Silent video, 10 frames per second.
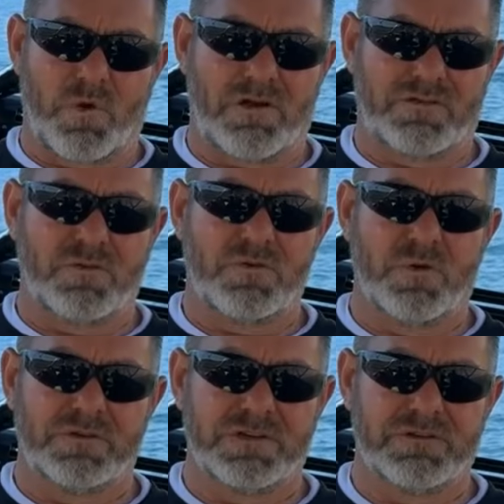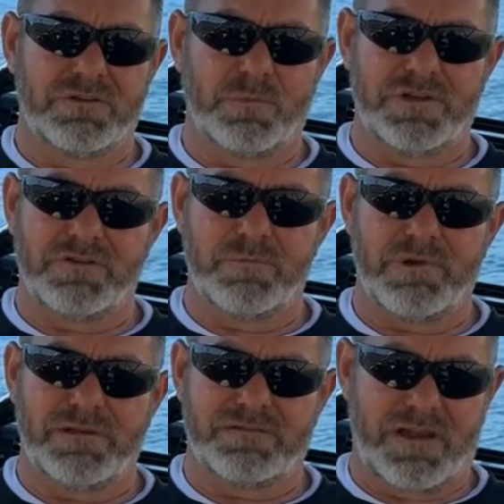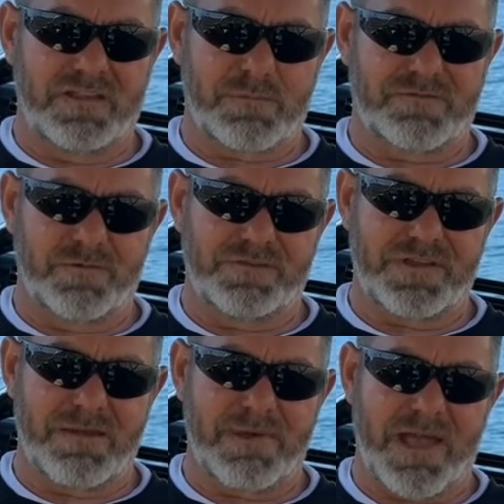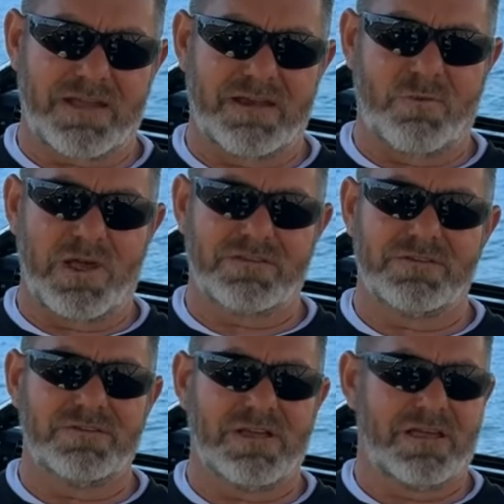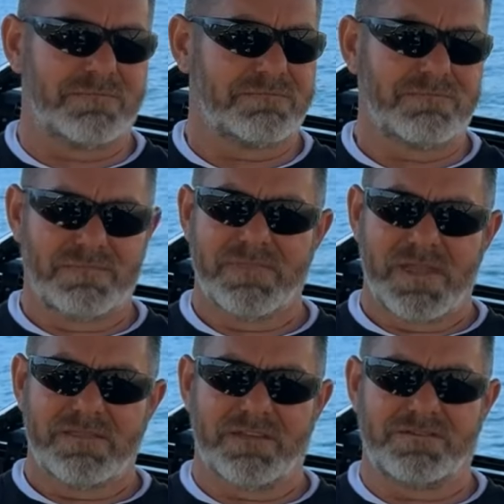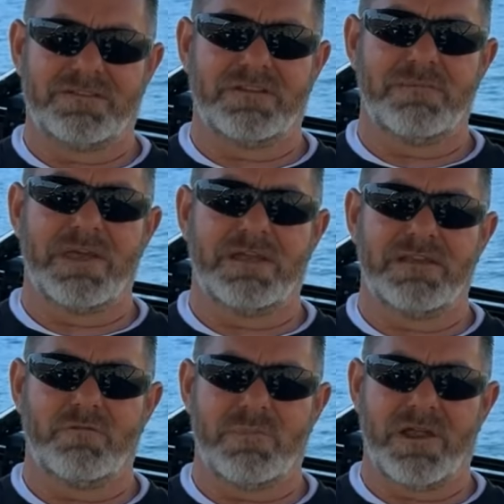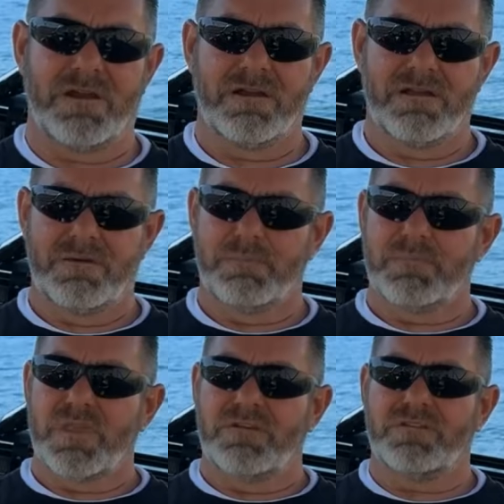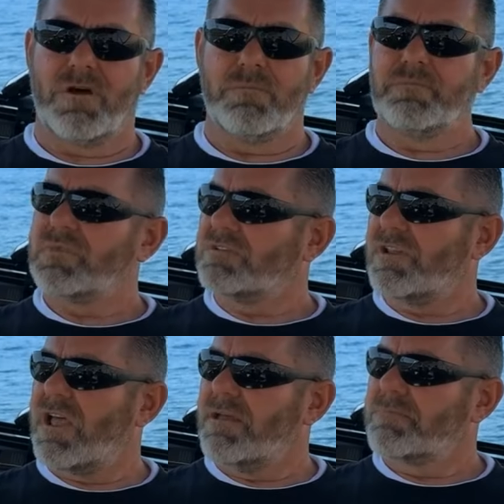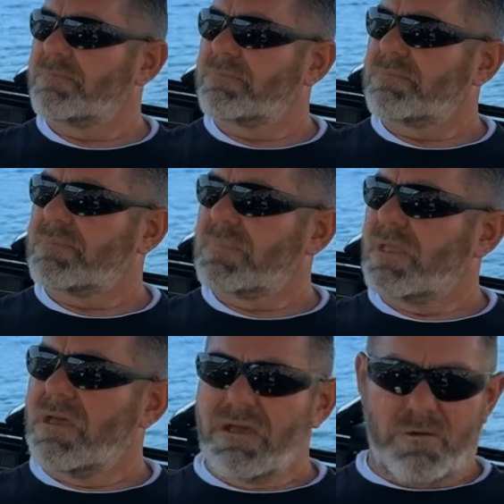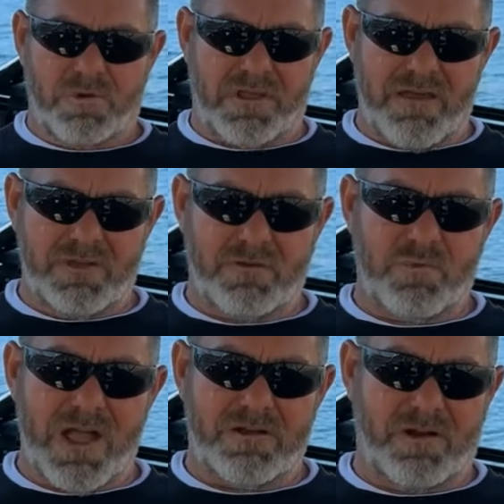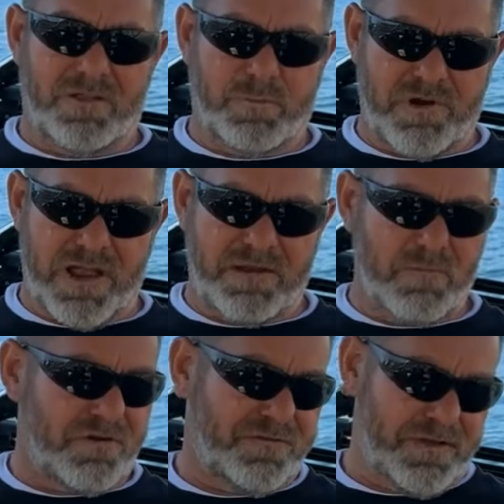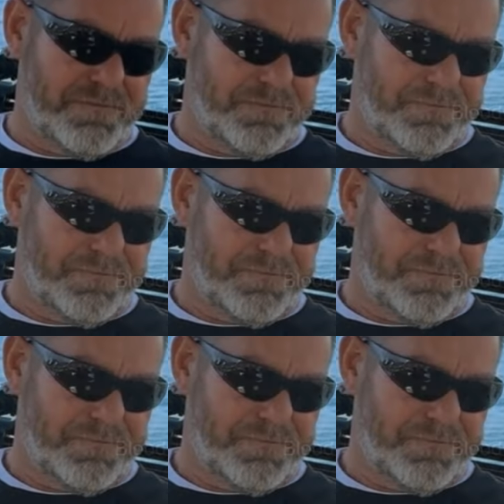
water's so cold here in the winter. But today's my first day back in a wetsuit, and that's just going to make it even better. So today, we're diving a wreck called the Brandon Murphy.